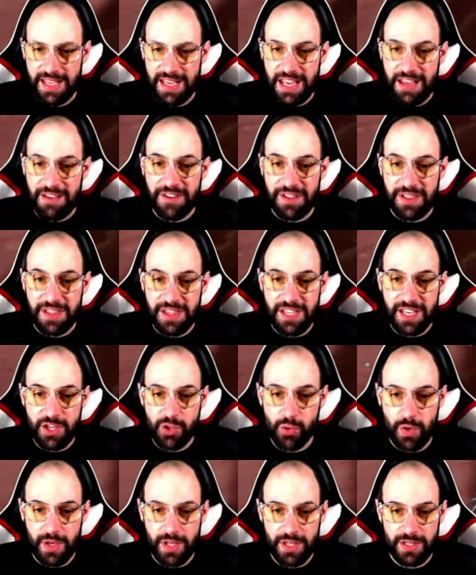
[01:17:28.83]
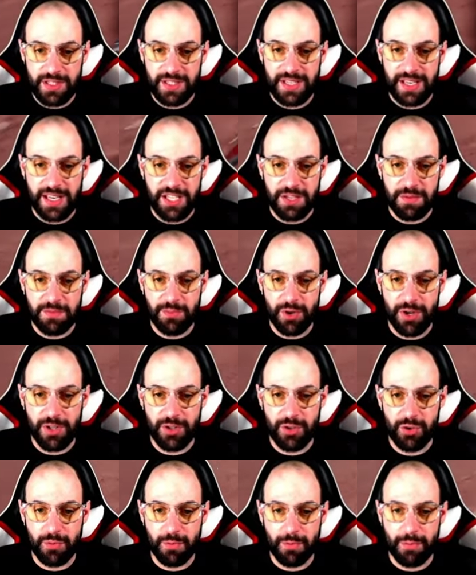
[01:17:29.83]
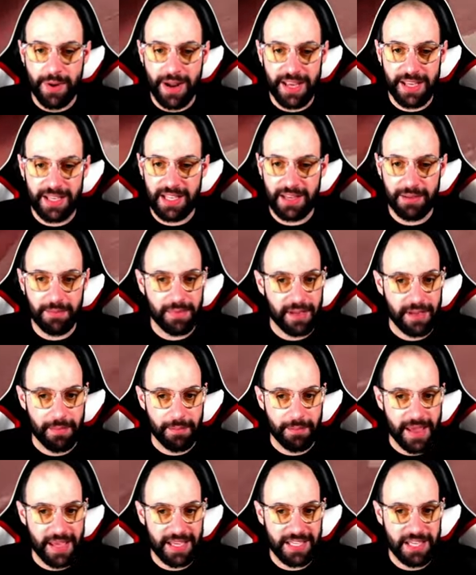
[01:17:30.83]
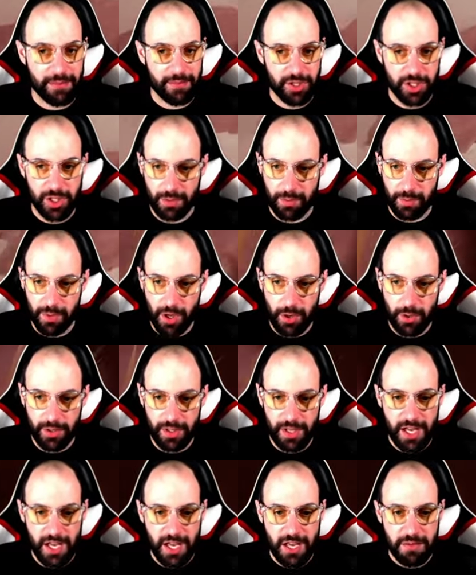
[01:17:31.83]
Even these ones, it's important to break them and make them explode,